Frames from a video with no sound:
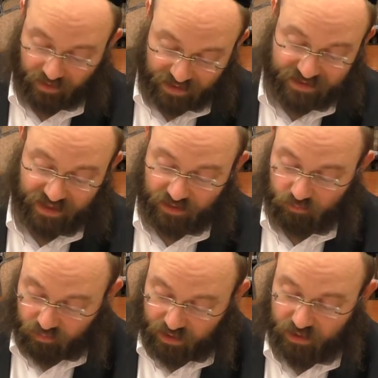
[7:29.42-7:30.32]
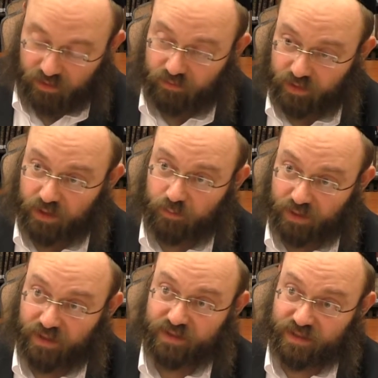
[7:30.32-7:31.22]
That's not the real, real
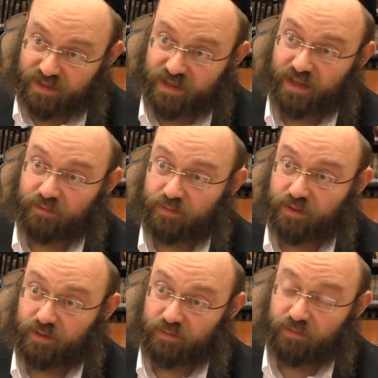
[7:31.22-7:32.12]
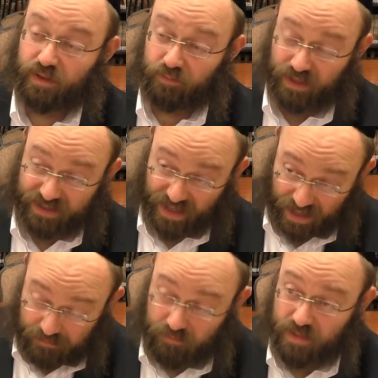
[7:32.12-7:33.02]
Birkas Hassan. The, because the
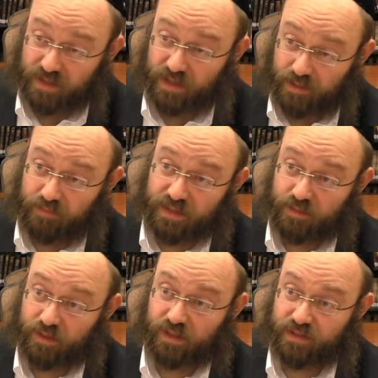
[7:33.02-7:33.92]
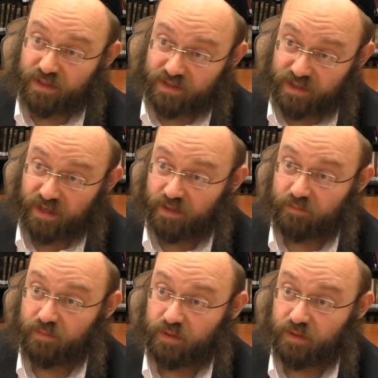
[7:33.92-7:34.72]
endless, endless of Birkas Hassan.